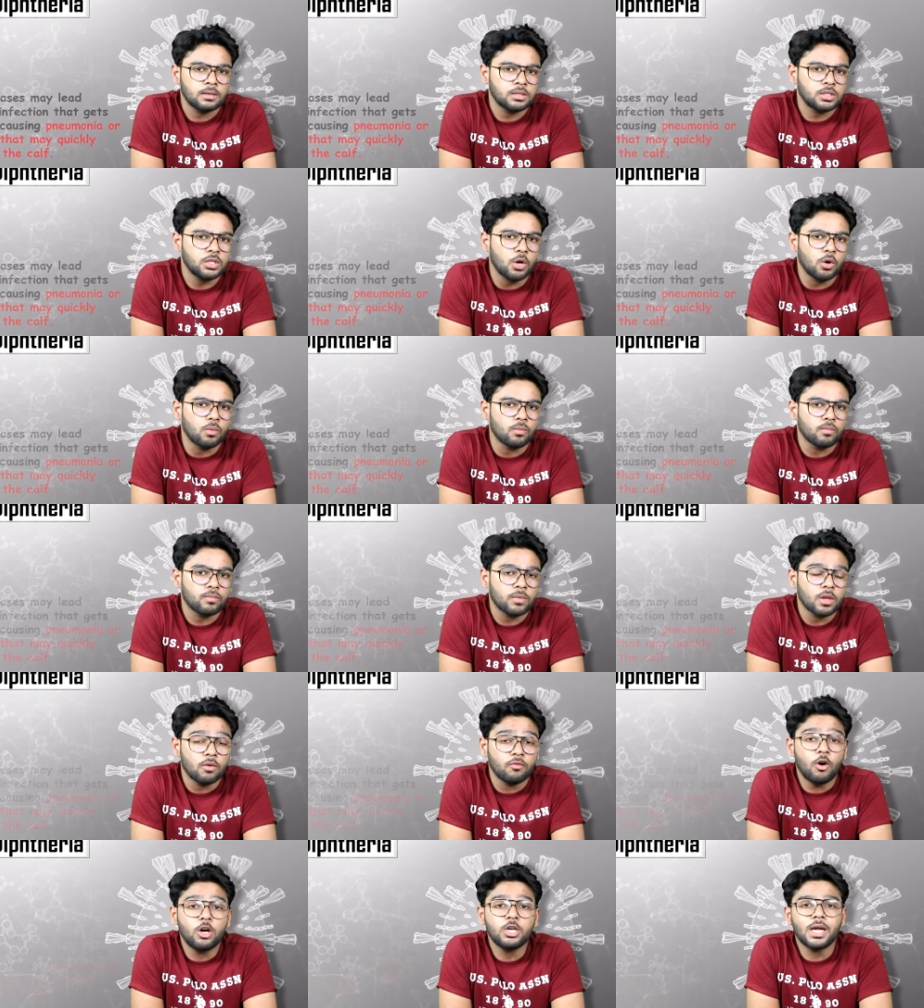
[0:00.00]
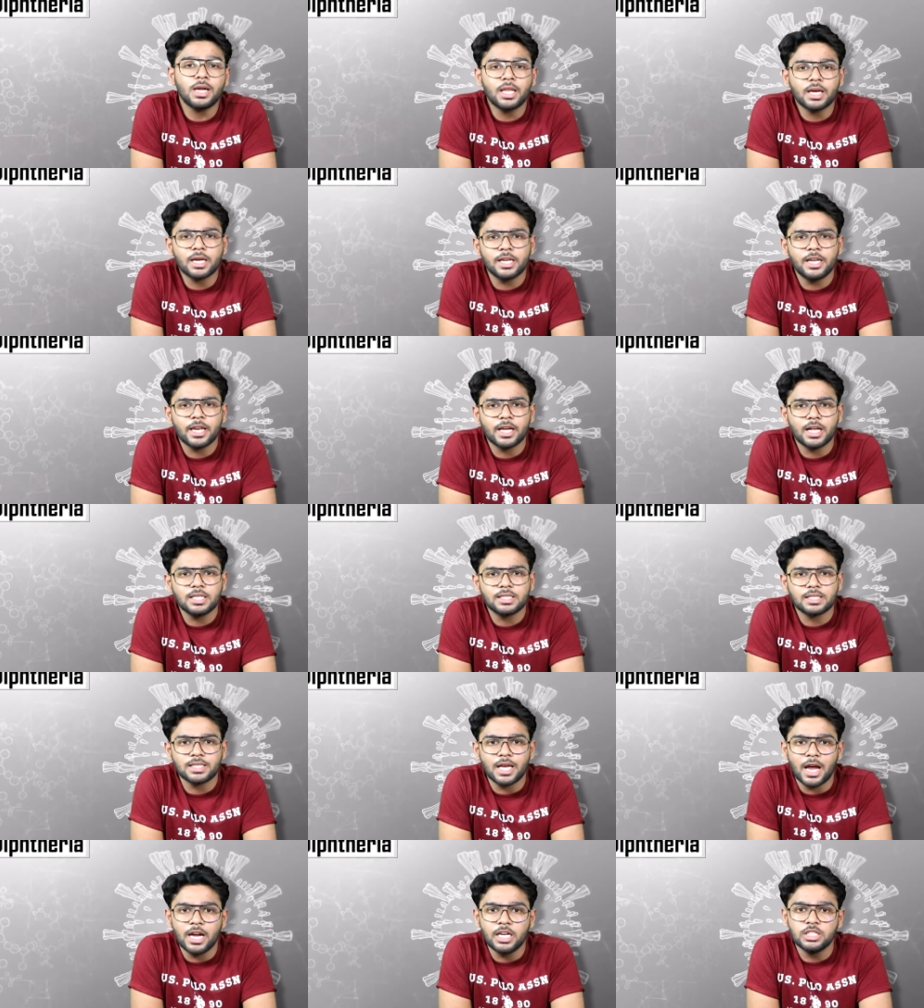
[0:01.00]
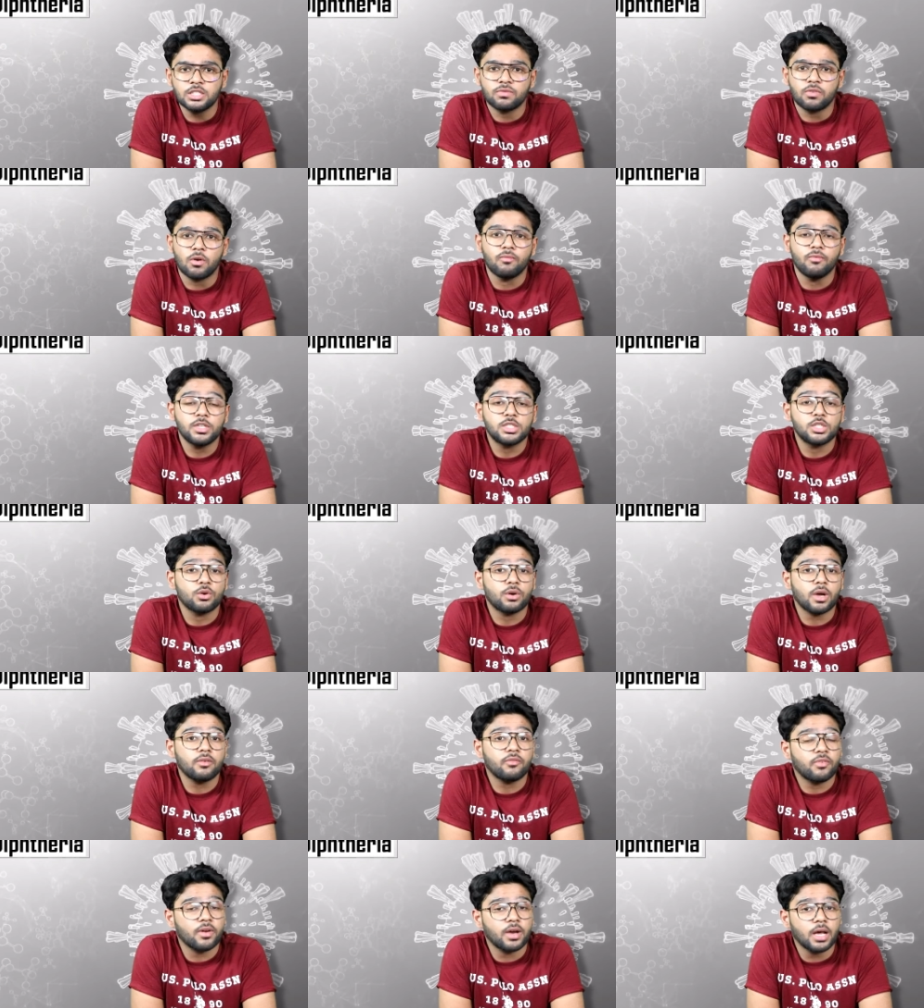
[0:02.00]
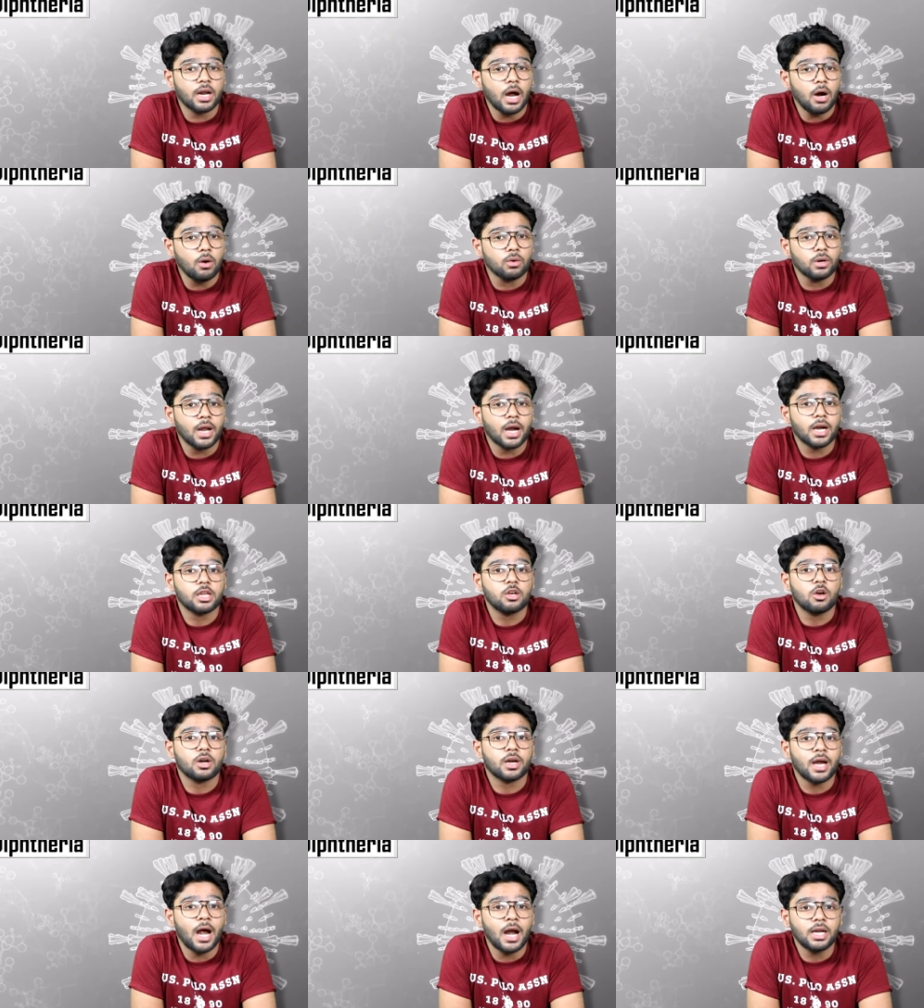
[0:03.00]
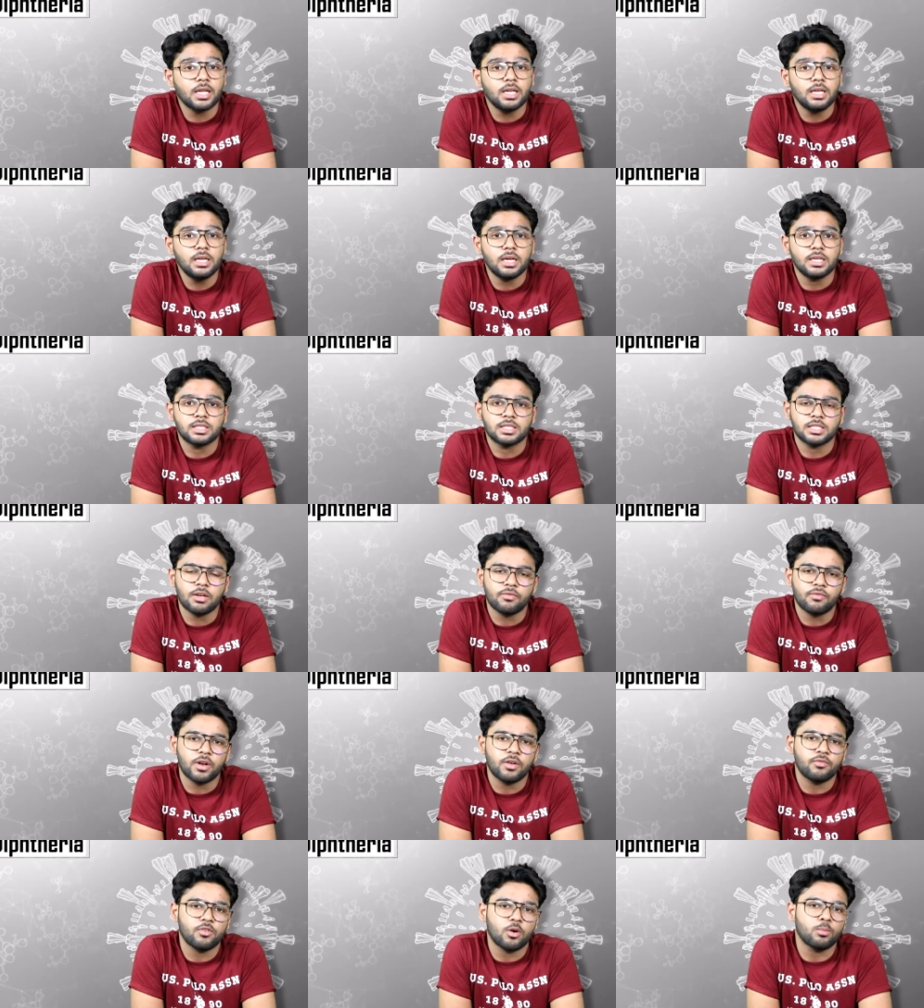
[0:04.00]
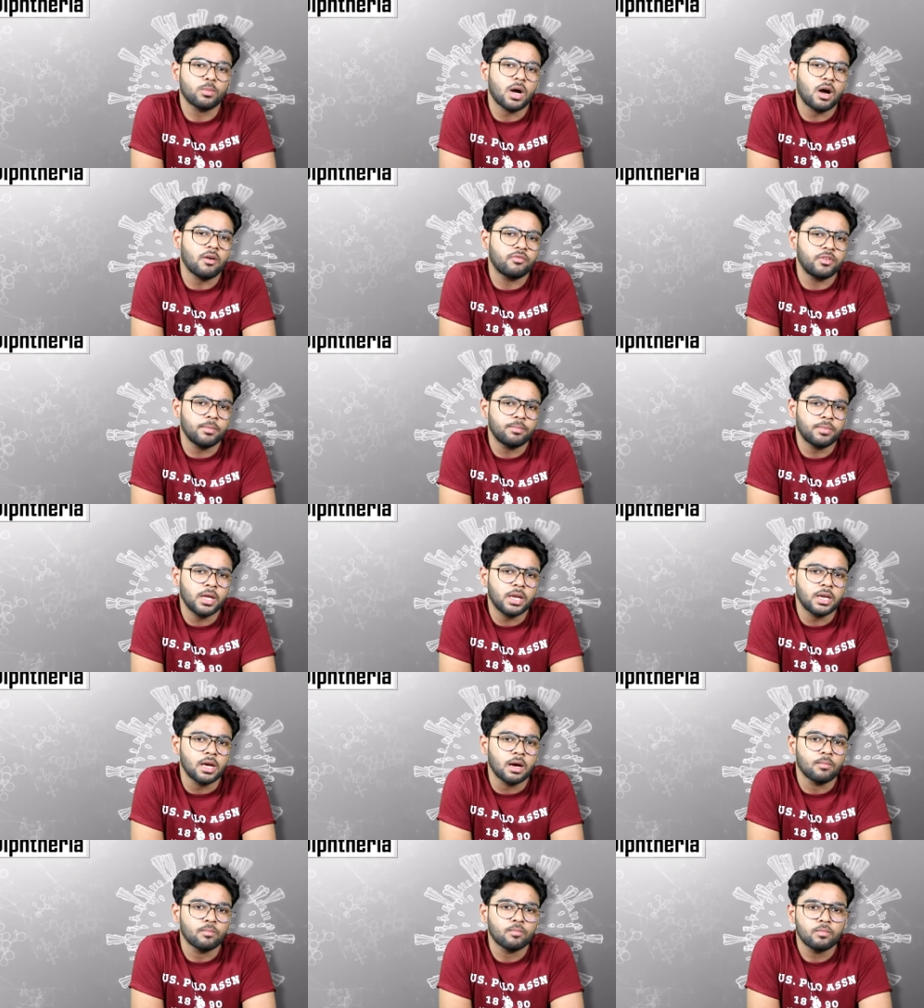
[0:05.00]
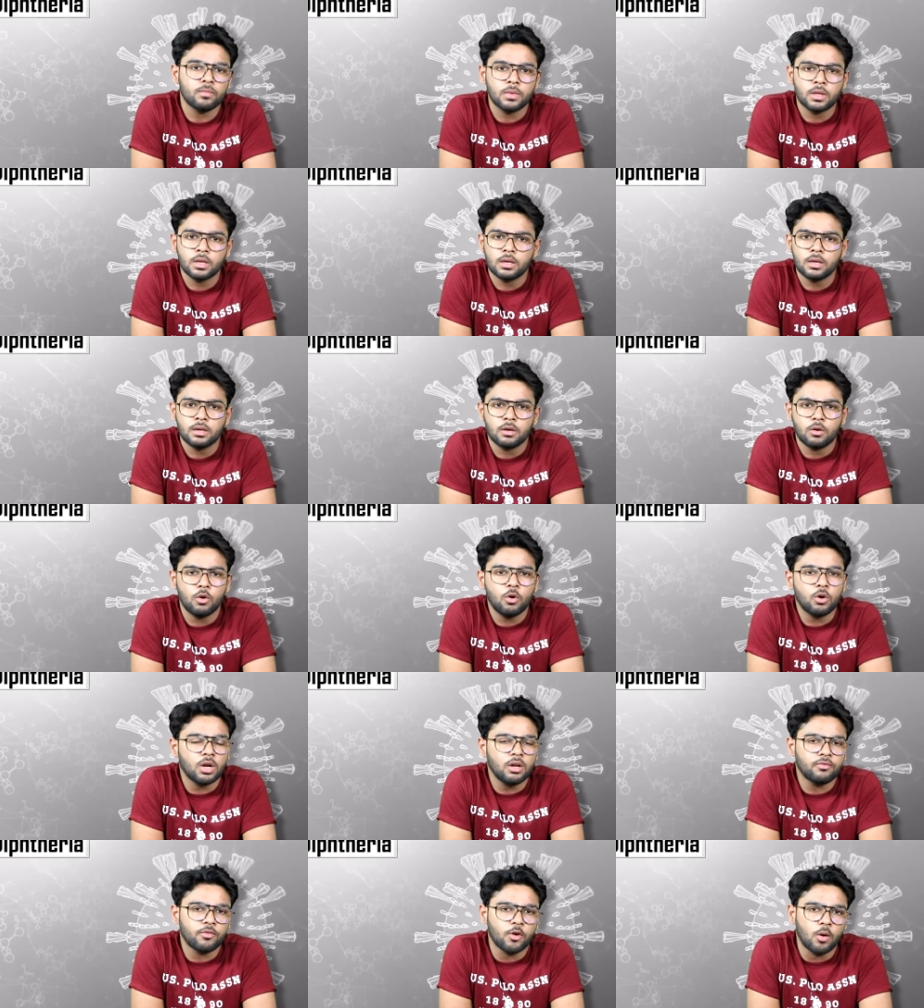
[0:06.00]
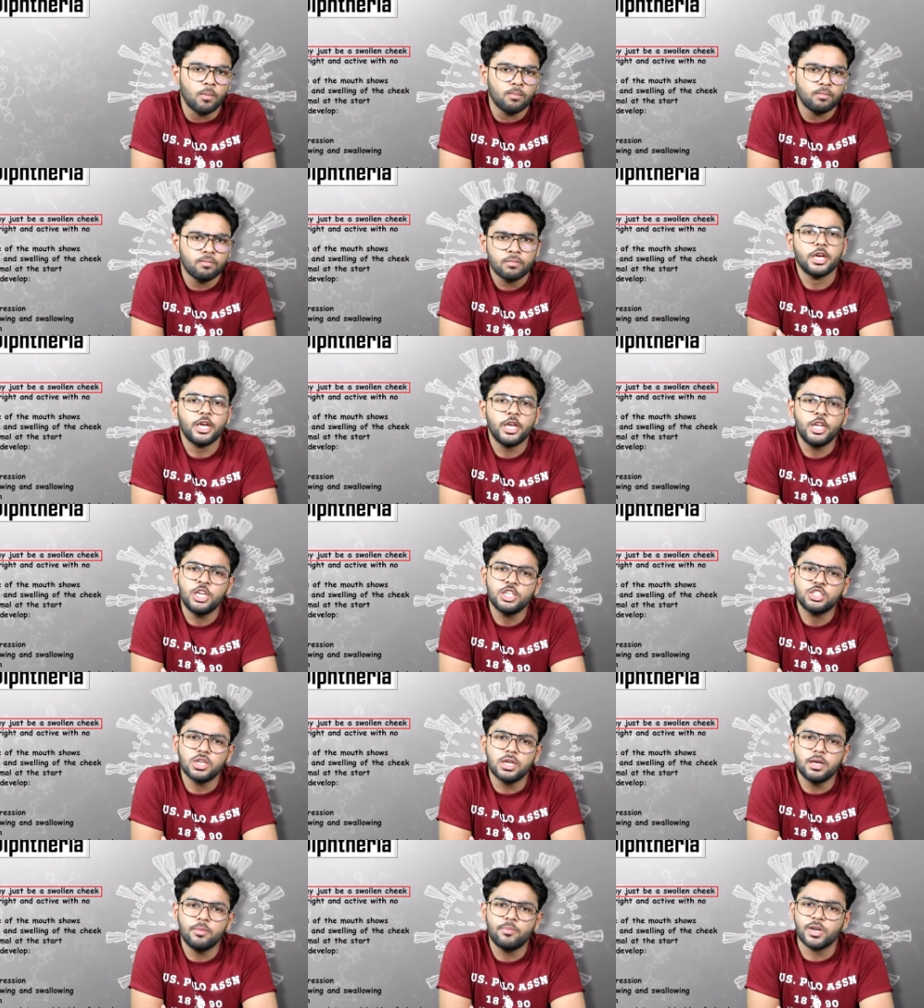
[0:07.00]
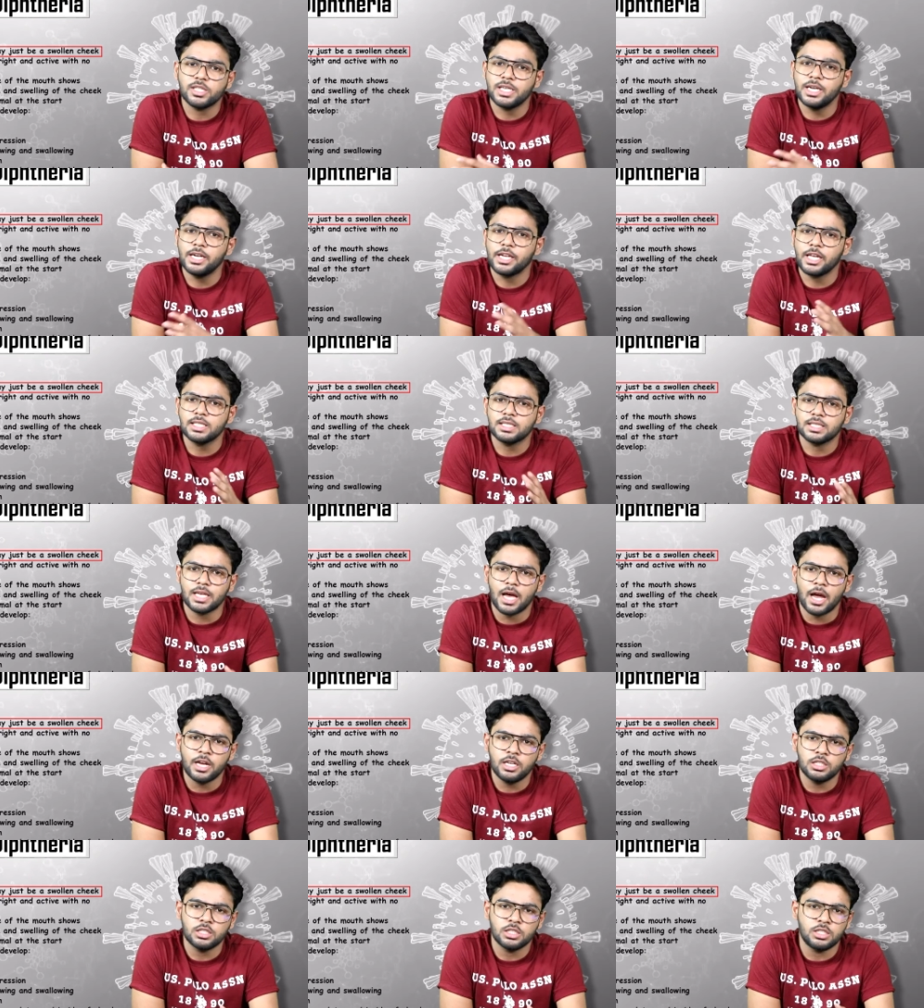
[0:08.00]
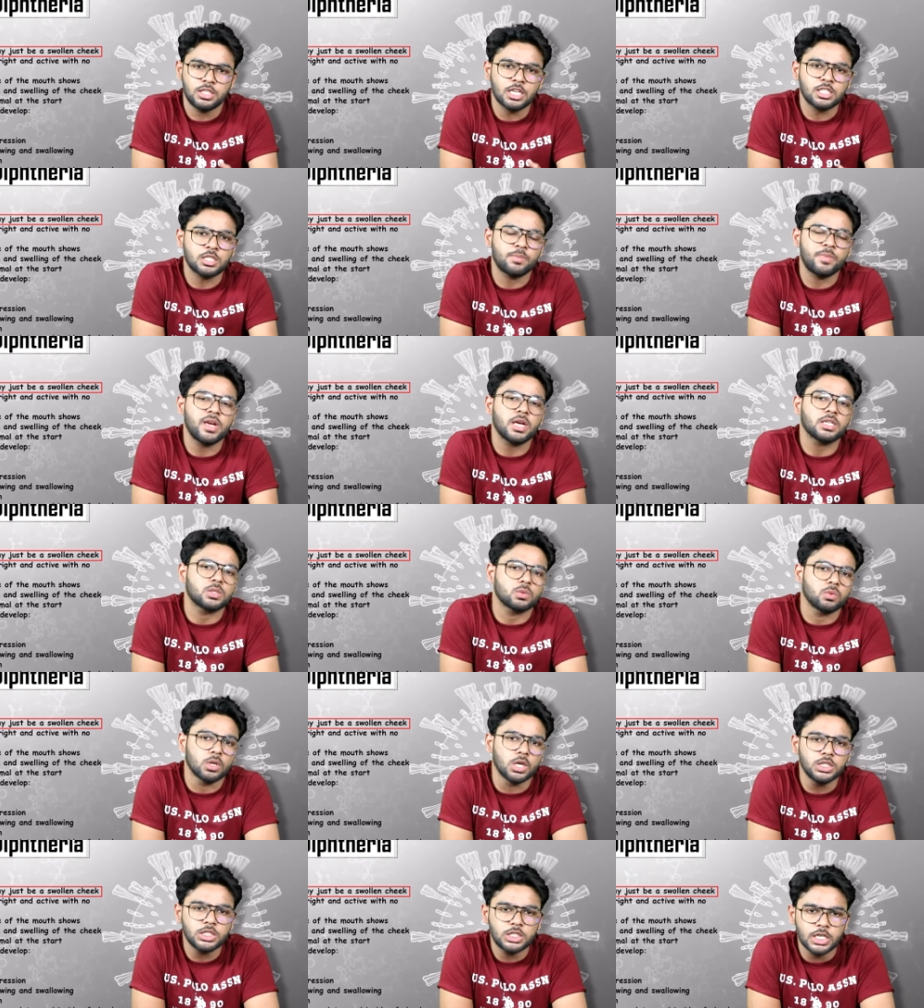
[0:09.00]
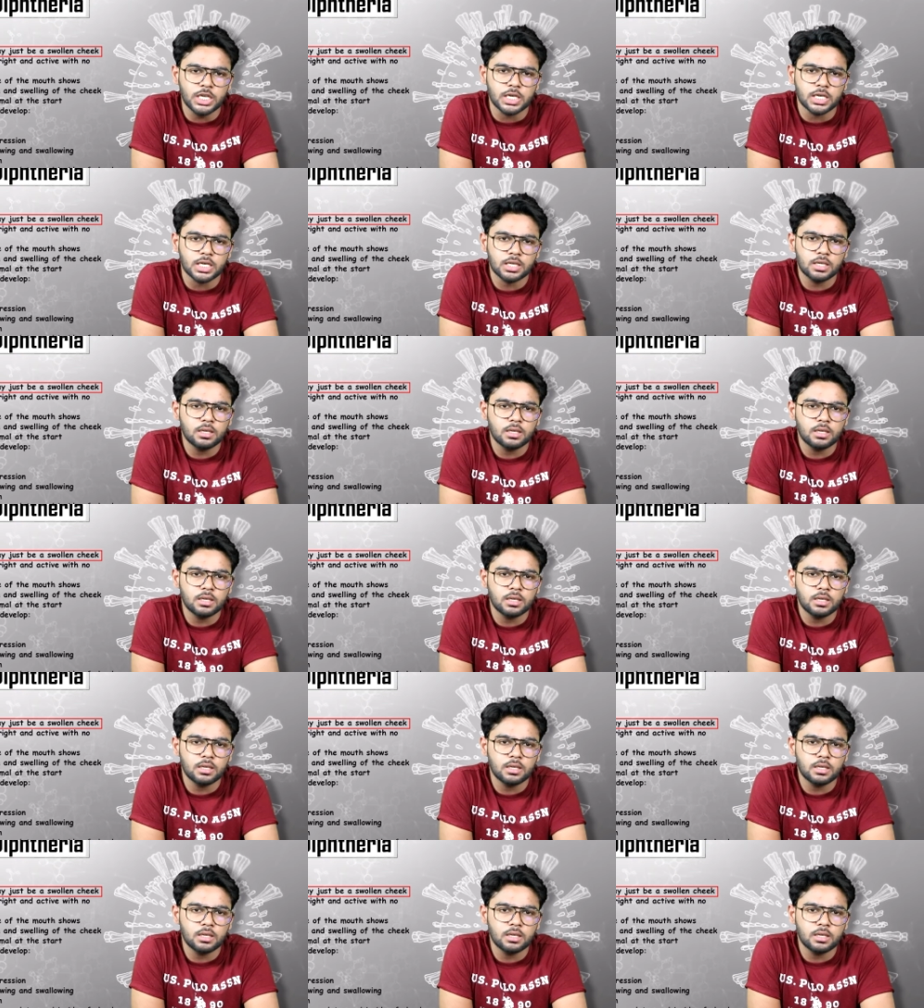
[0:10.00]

So, what are the clinical signs from which you can figure out that your cattle is suffering from calf diphtheria? Oral form. Initially presenting sign, just be a swollen cheek.